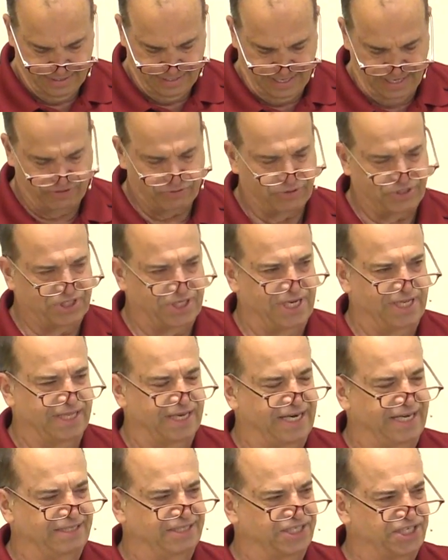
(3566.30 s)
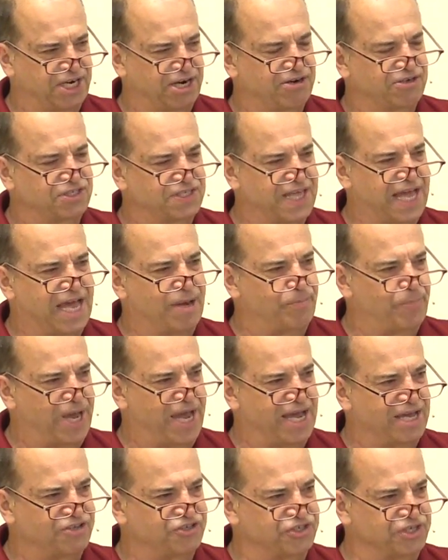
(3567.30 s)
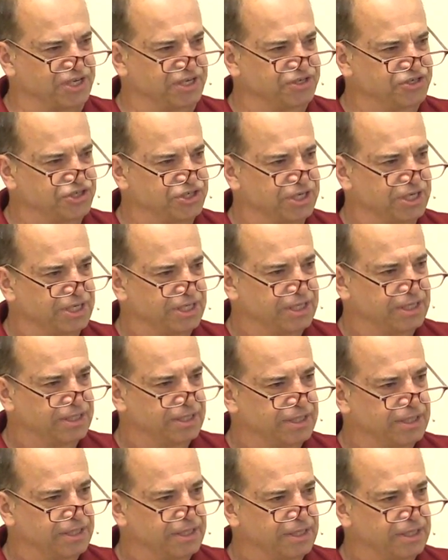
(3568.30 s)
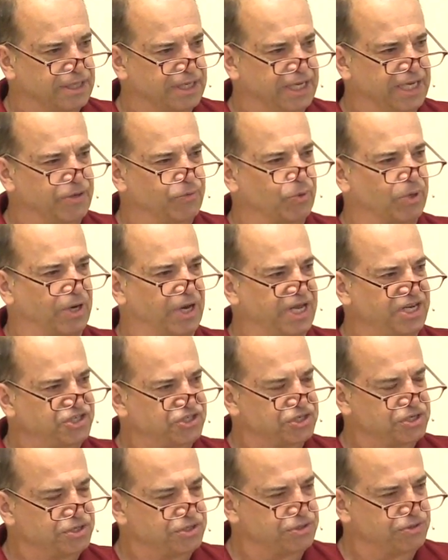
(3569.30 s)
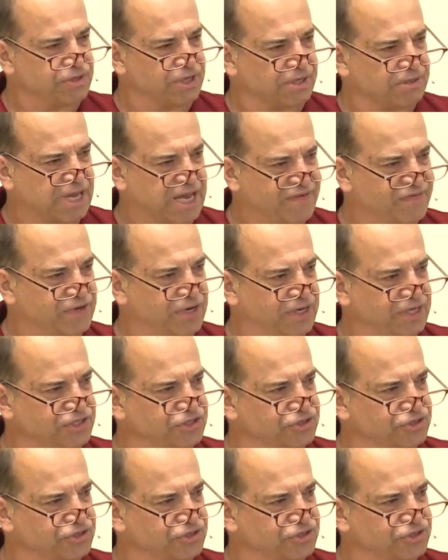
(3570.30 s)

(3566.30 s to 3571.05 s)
interesting that he shares that passage in relation to the heavenly